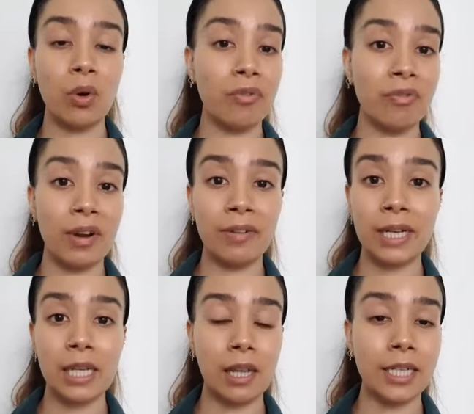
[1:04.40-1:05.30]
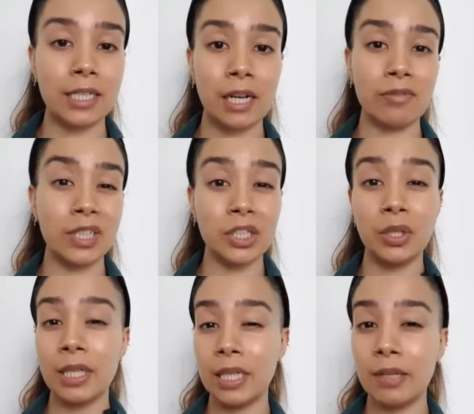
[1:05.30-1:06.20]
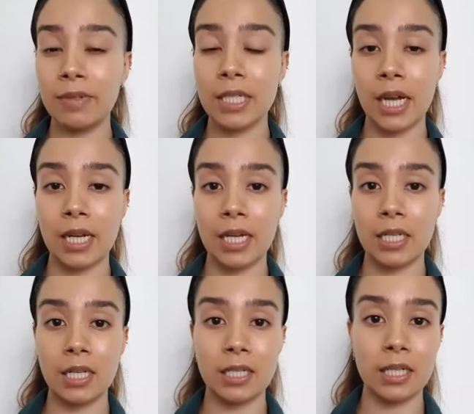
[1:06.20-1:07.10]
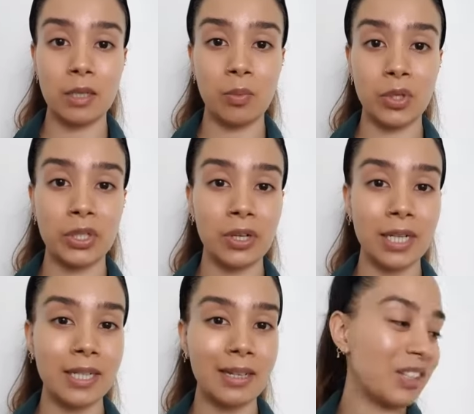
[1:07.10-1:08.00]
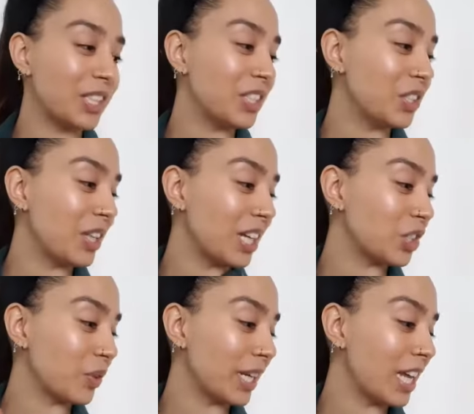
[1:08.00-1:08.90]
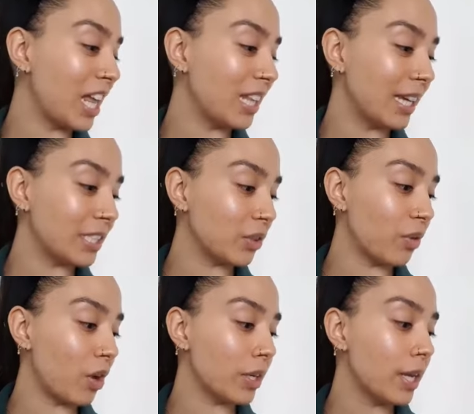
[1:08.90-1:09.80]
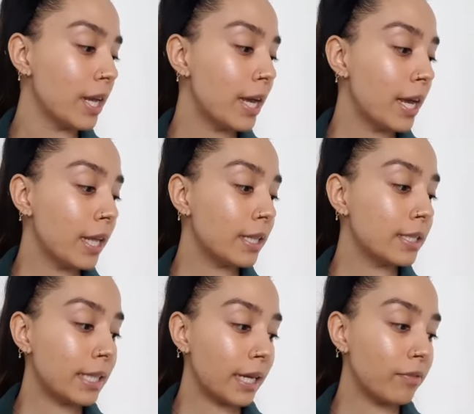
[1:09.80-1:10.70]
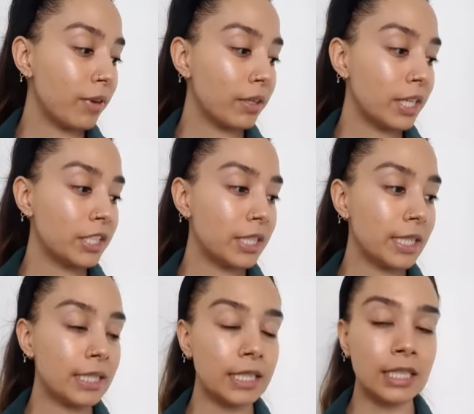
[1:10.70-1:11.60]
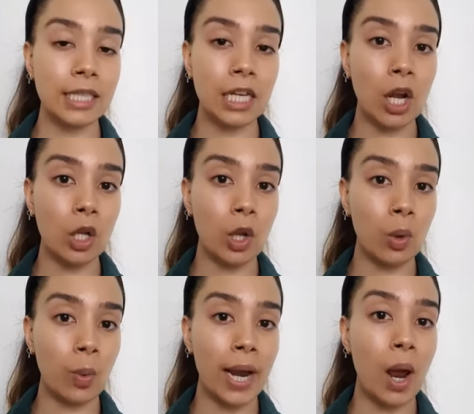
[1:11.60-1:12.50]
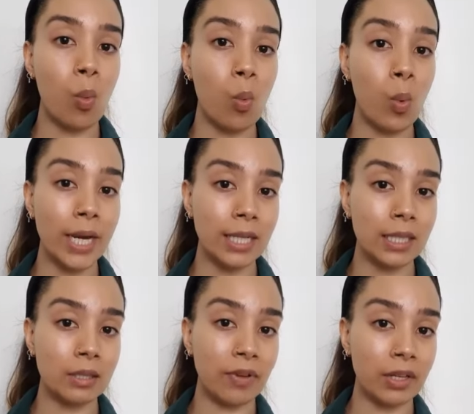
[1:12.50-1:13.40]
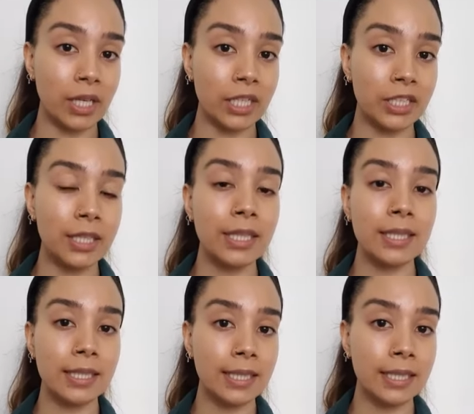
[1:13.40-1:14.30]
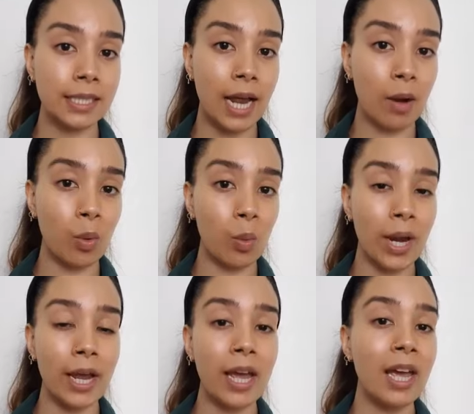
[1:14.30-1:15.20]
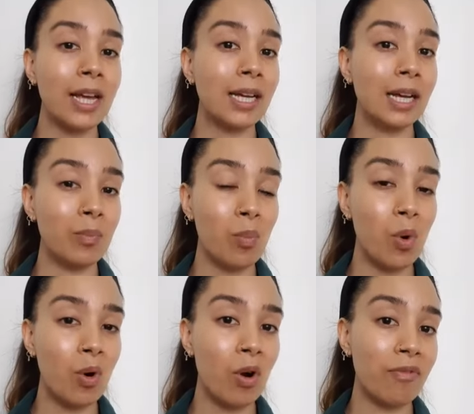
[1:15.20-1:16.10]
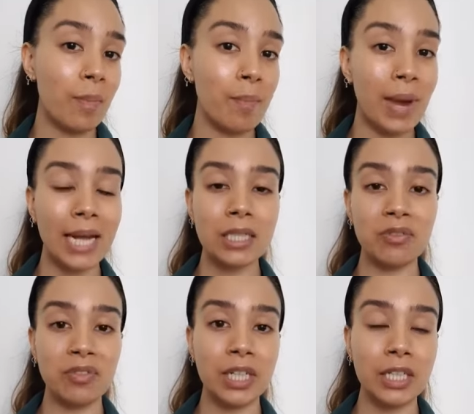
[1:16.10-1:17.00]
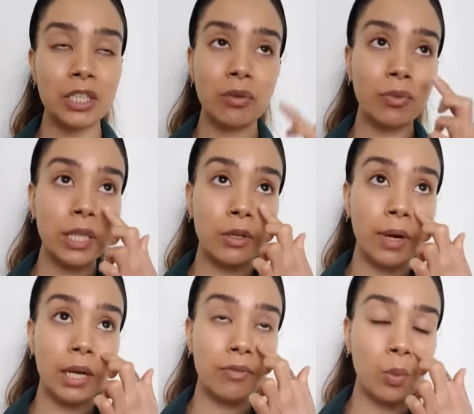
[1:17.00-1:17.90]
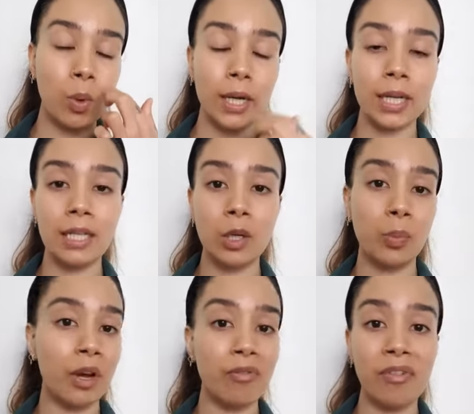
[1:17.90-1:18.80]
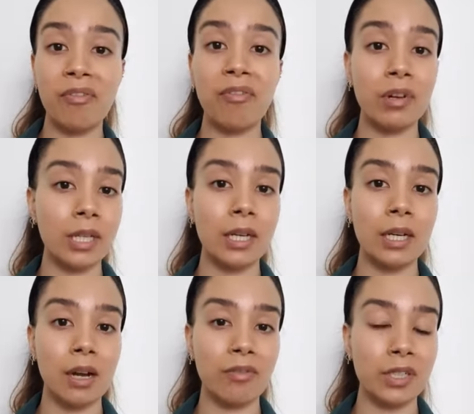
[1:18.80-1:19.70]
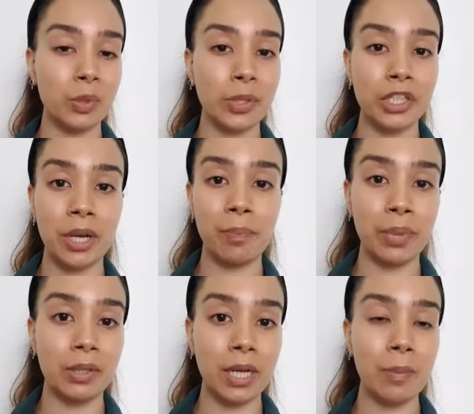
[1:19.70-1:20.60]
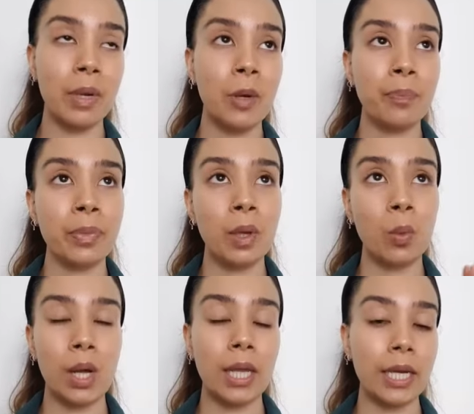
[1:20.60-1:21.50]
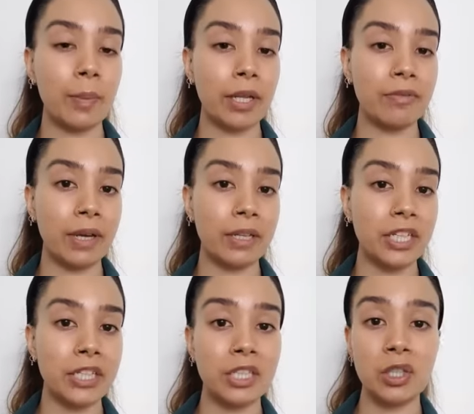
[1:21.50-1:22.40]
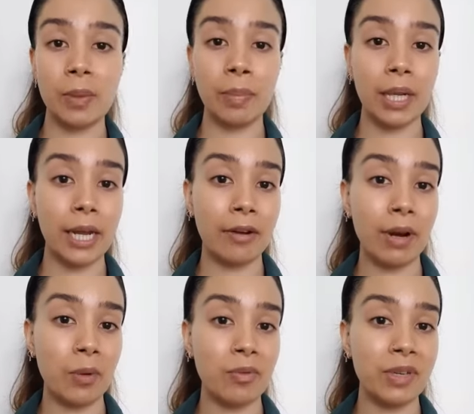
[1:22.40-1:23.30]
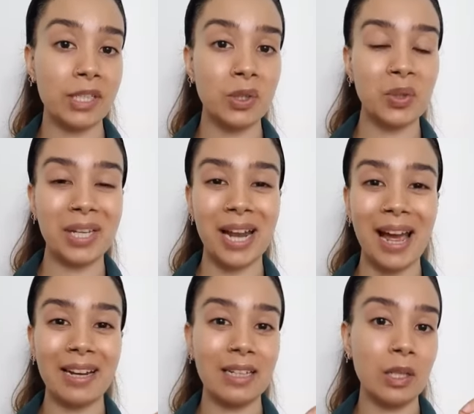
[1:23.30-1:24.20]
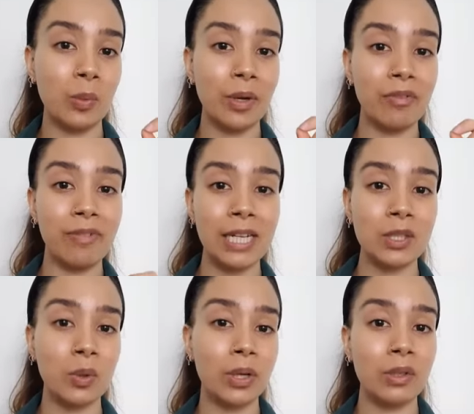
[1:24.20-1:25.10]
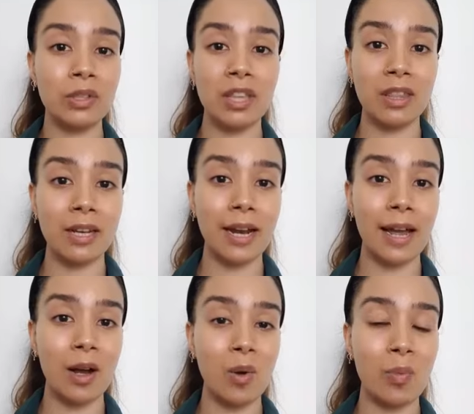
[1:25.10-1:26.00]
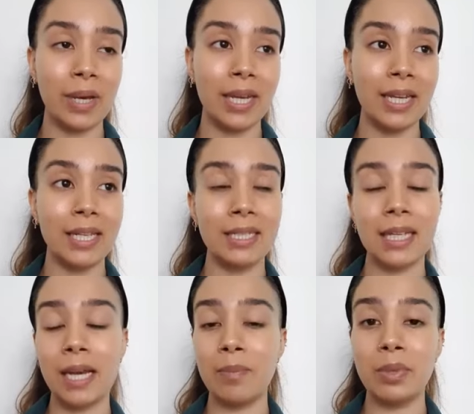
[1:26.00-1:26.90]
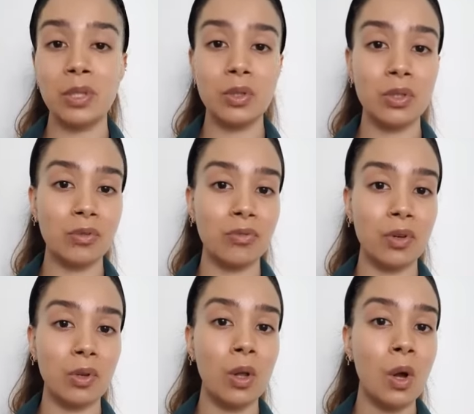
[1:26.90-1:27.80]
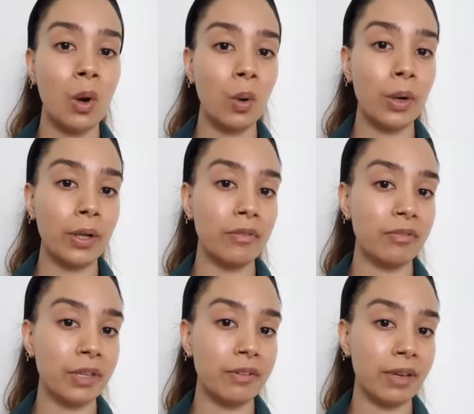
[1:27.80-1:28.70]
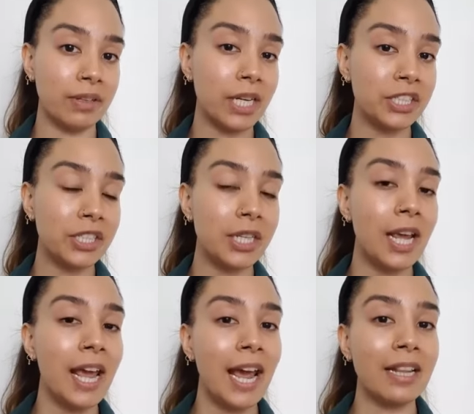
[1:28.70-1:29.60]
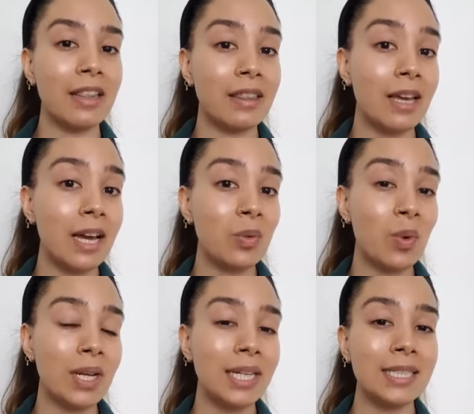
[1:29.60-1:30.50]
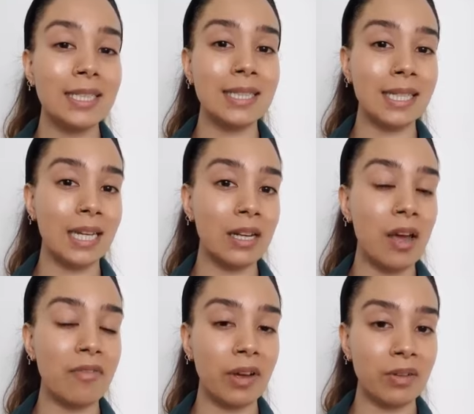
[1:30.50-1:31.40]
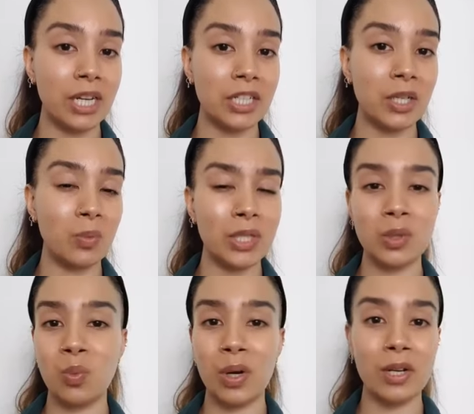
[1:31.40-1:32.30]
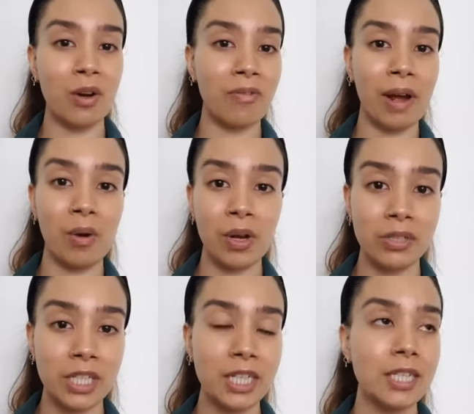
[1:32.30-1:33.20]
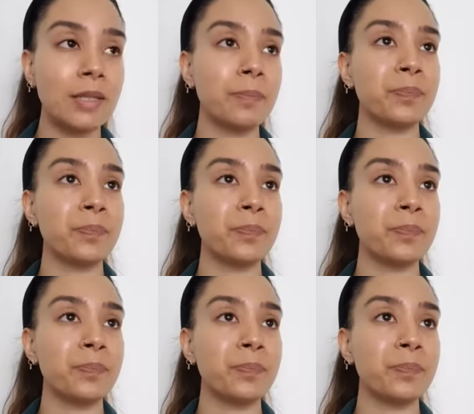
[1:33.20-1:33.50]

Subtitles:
or a very light coverage. You can even turn it into a tinted moisturizer. I'll teach you that trick later on. The second foundation is the Skin Longwear Weightless Foundation, 16-hour wear. More of a matte finish, really great if you want a little bit of a fuller coverage which you can build up. What I like about the foundation is you can play around with it, so you can add a little bit of face oil to thin it out, but it is a beautiful oil-free foundation. And the third one is the Skin Foundation, which is one of our OGs.